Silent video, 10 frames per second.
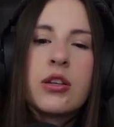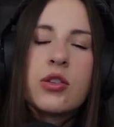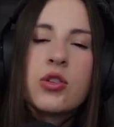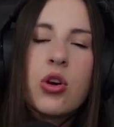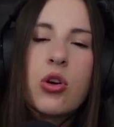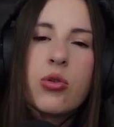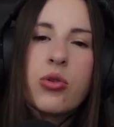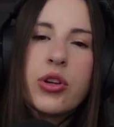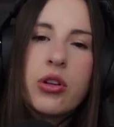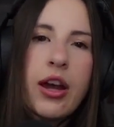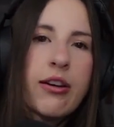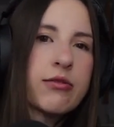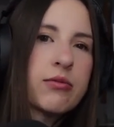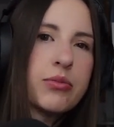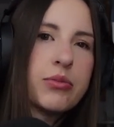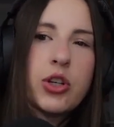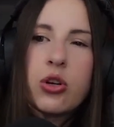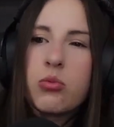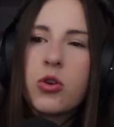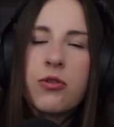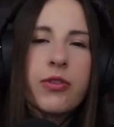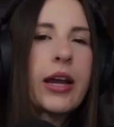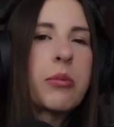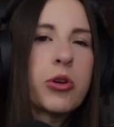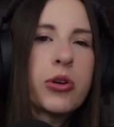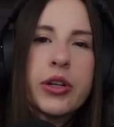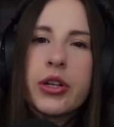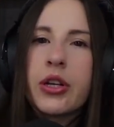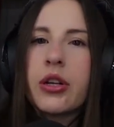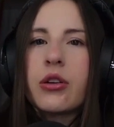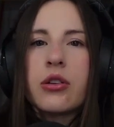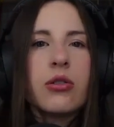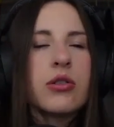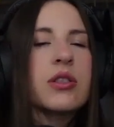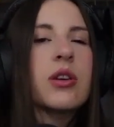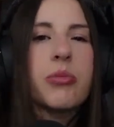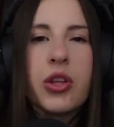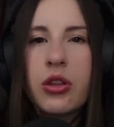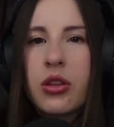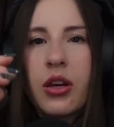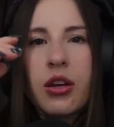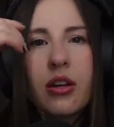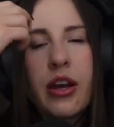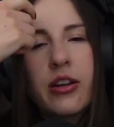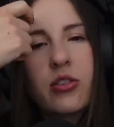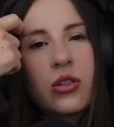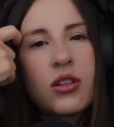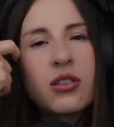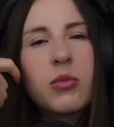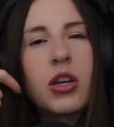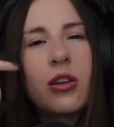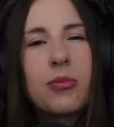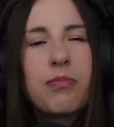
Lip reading: So it'll have, more fiber in it or something that actually does make it